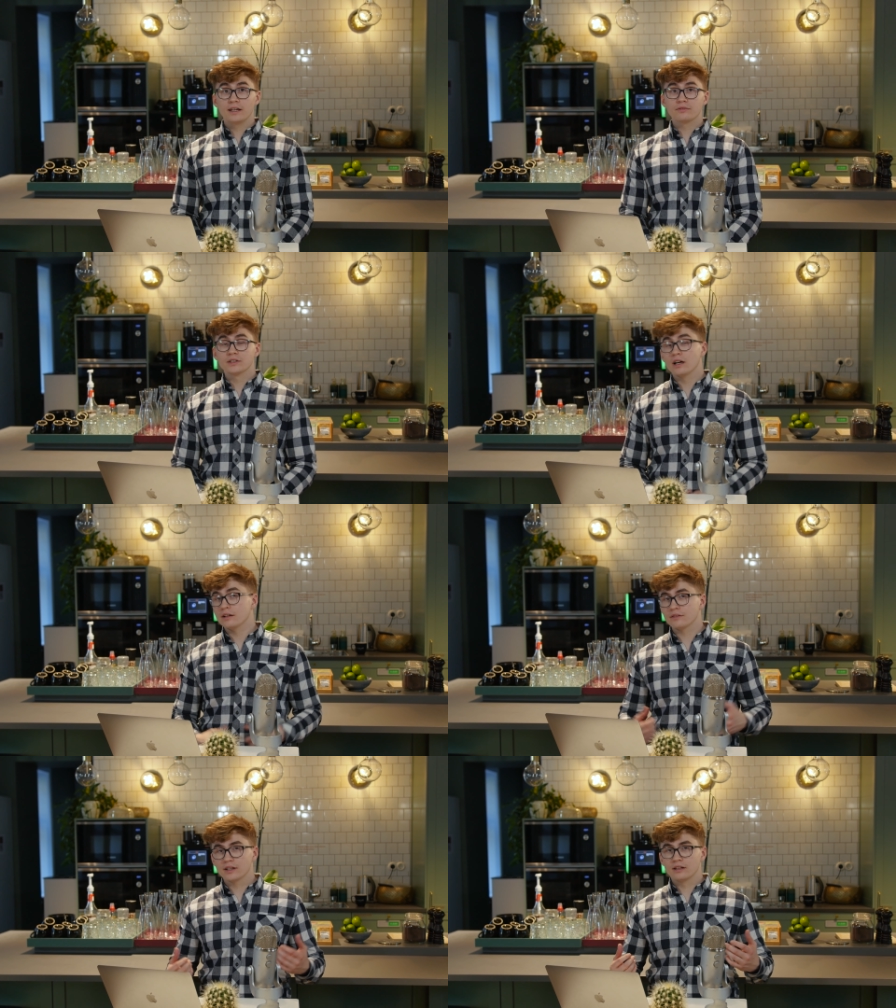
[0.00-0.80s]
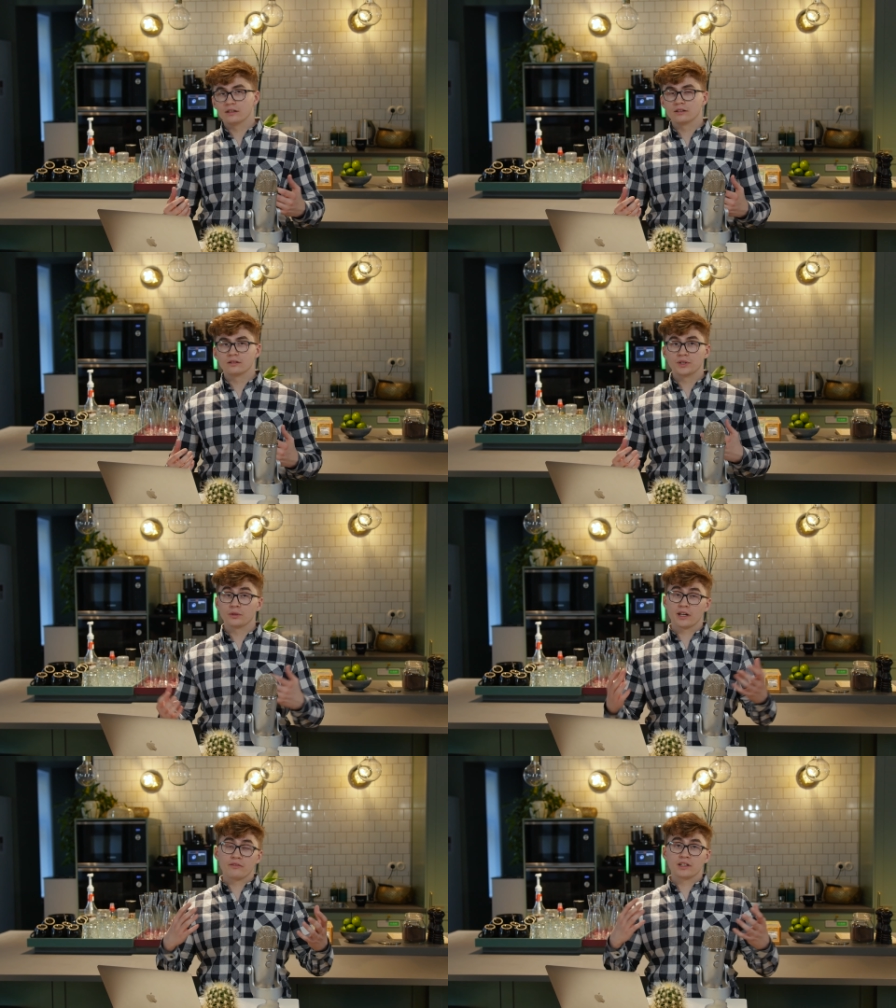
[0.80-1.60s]
If not, then we
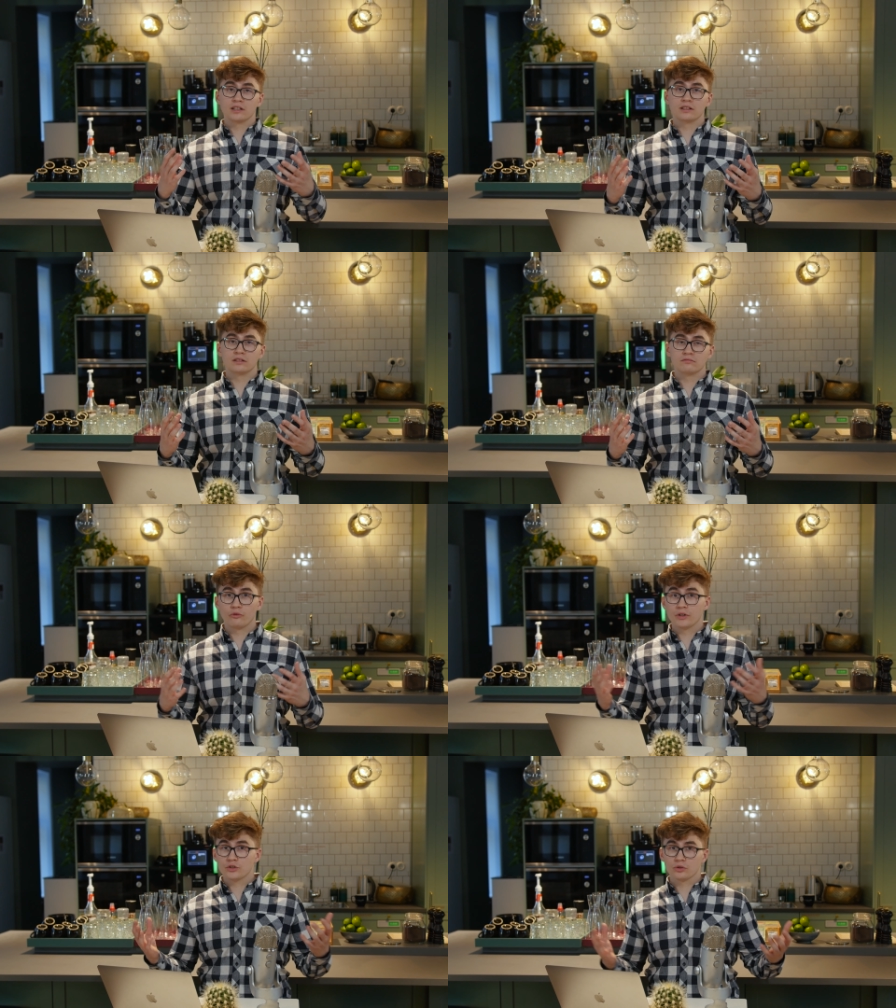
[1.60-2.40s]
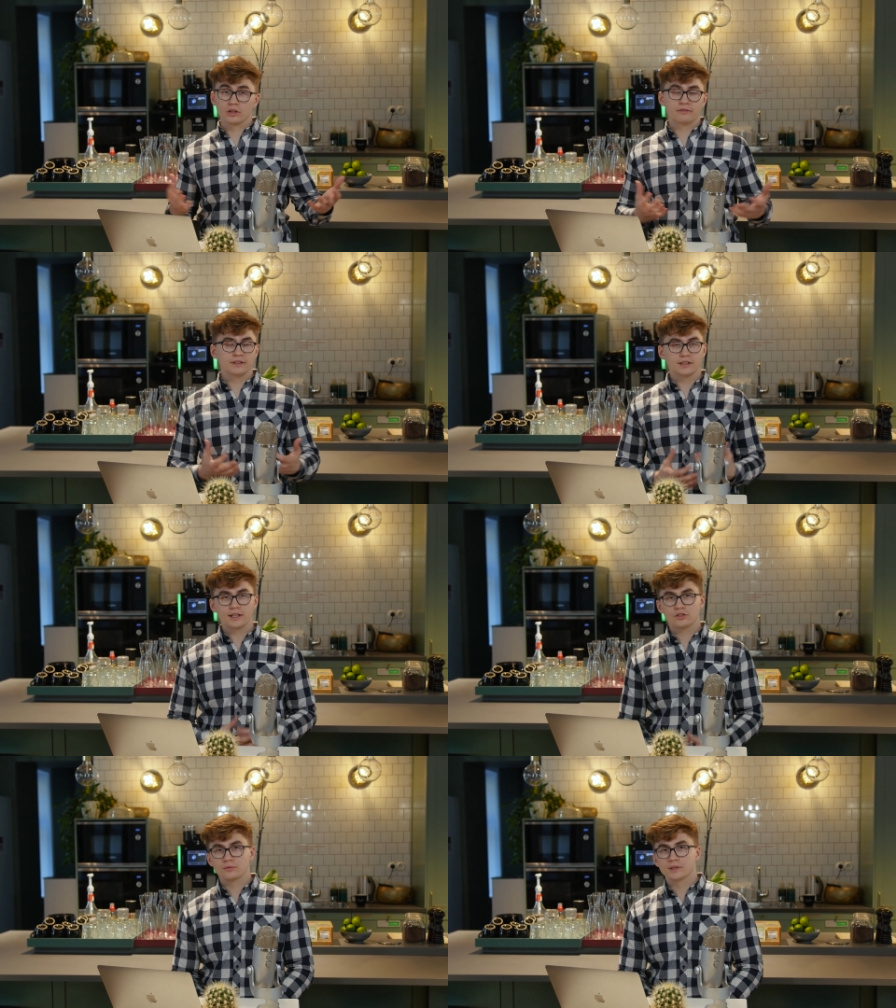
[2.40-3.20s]
don't have any official
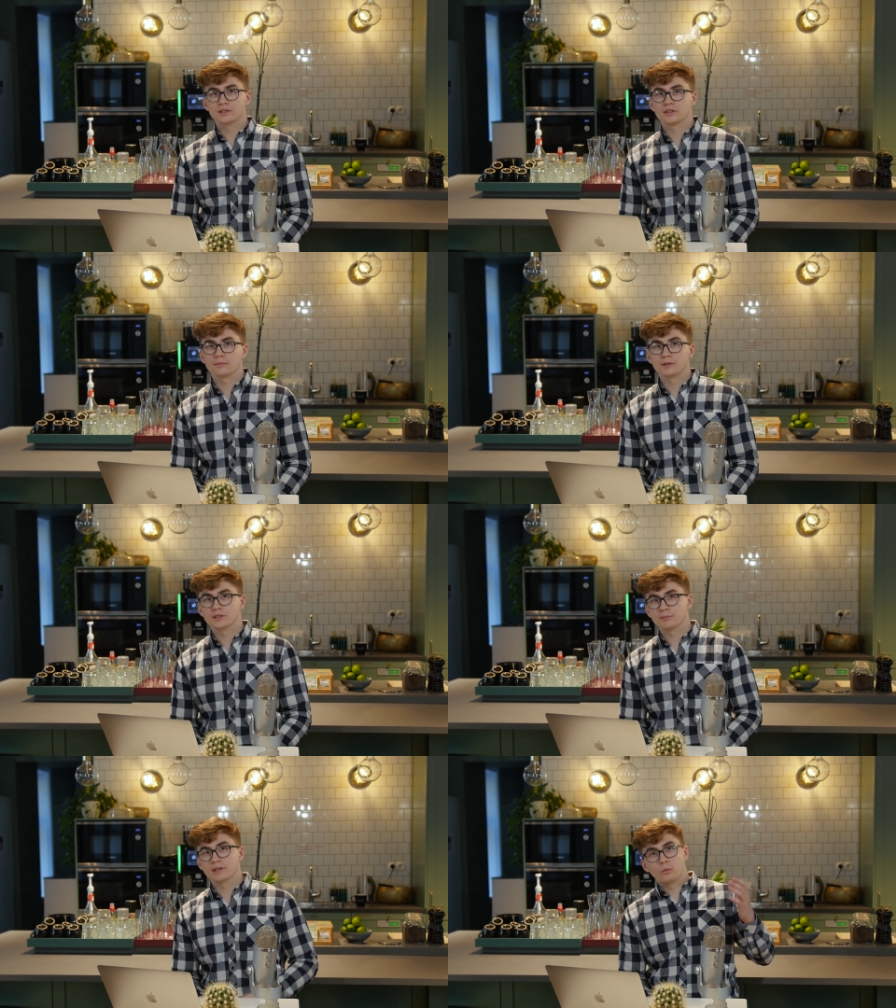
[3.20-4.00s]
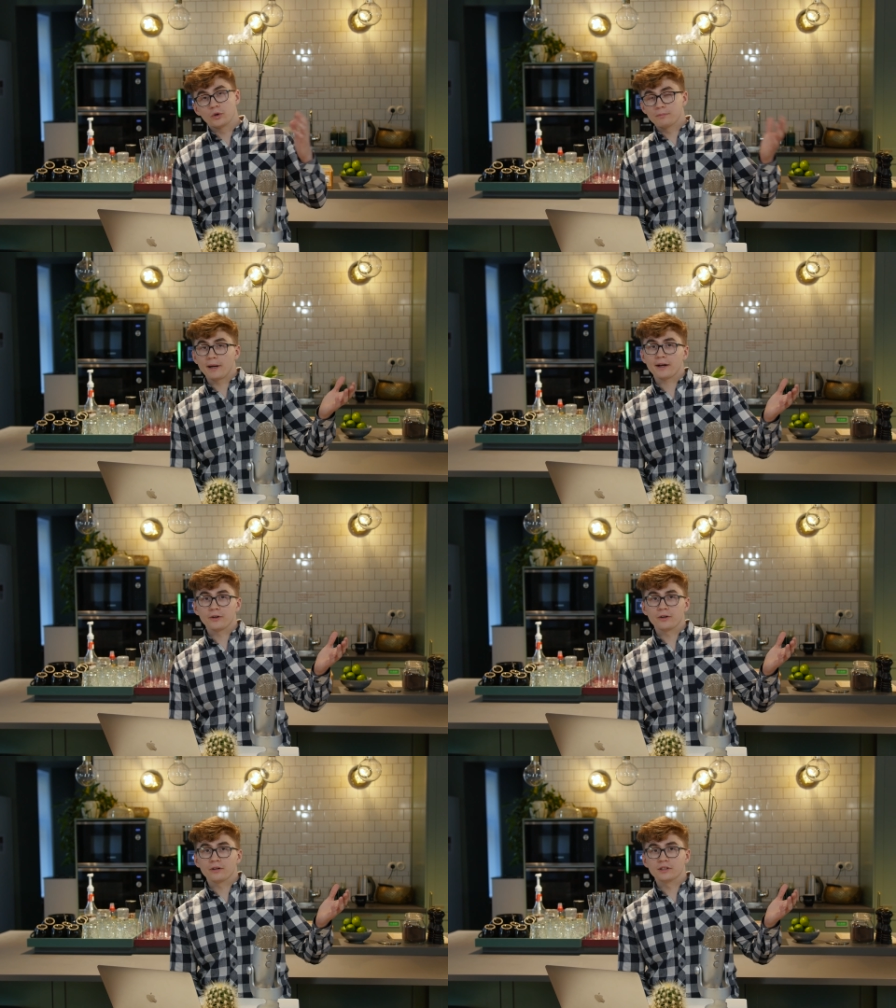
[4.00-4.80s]
affiliation with these companies, but
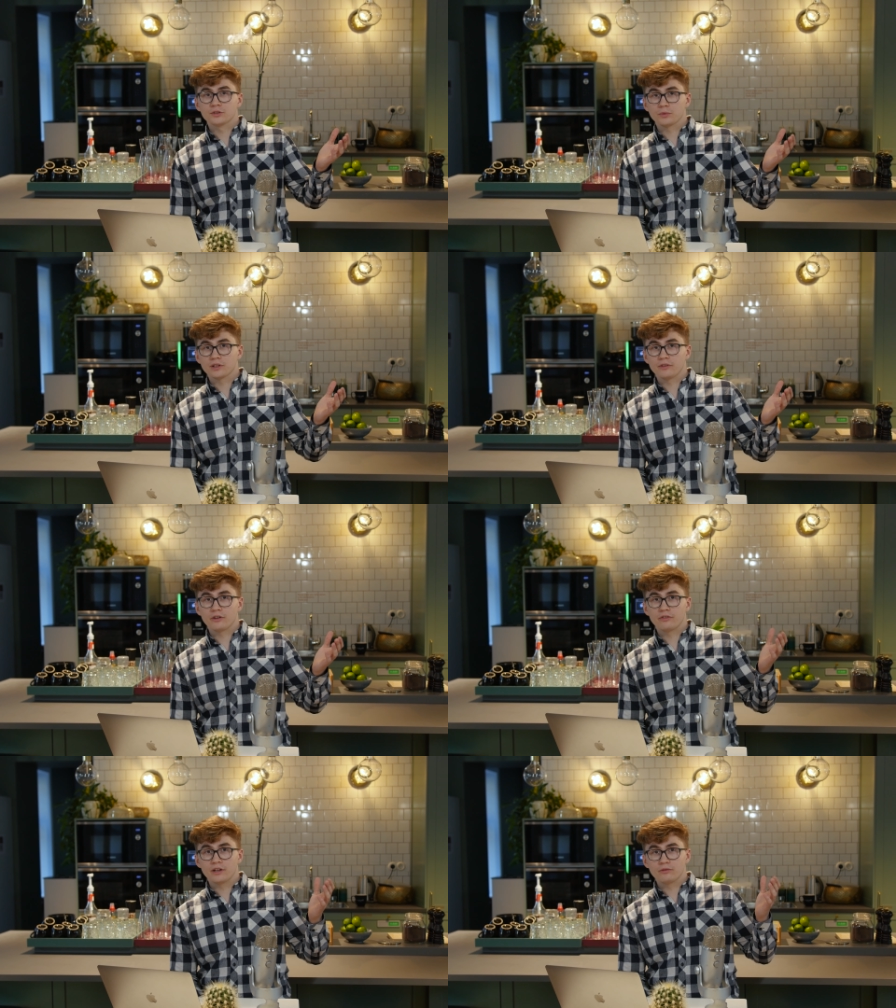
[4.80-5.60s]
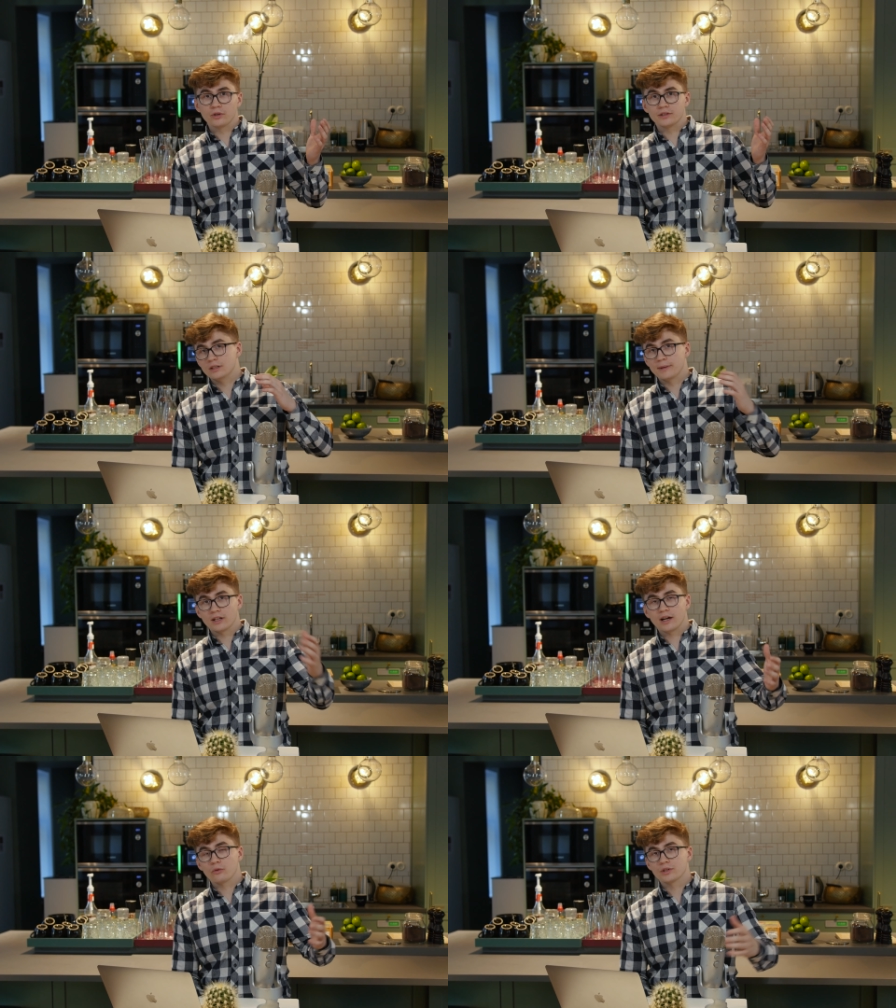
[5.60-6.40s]
Woodpecker is one of our favorite
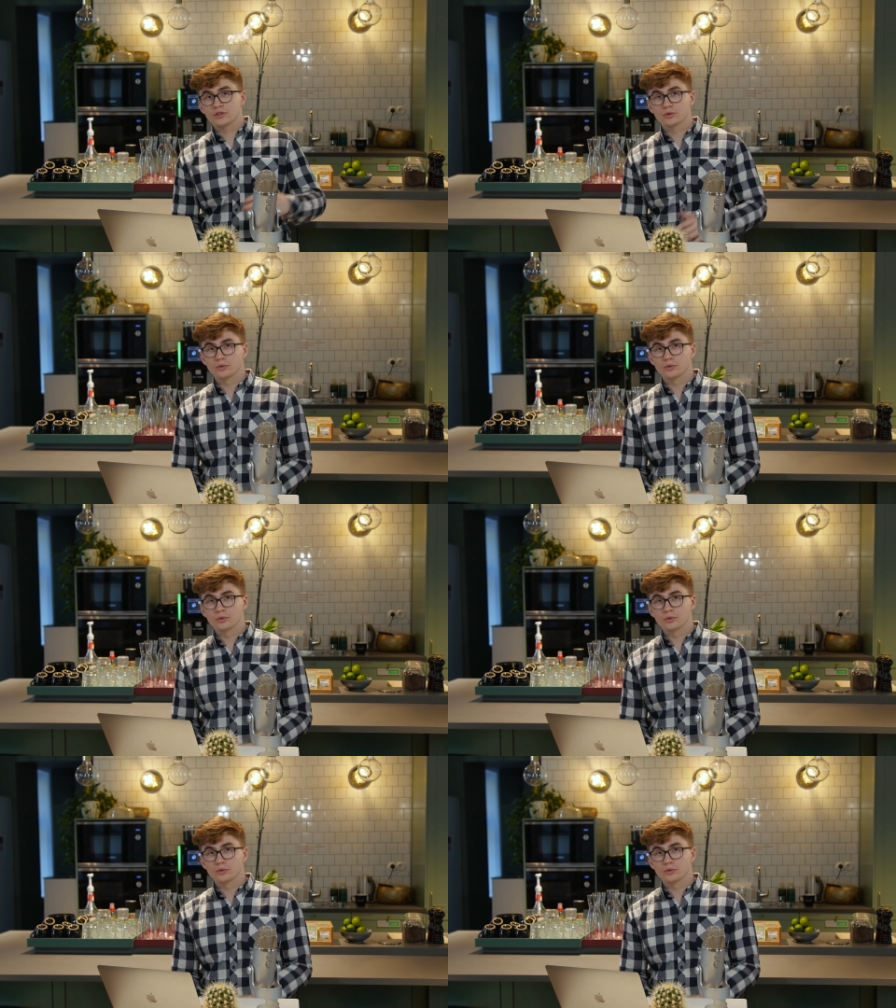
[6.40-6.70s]
email outreach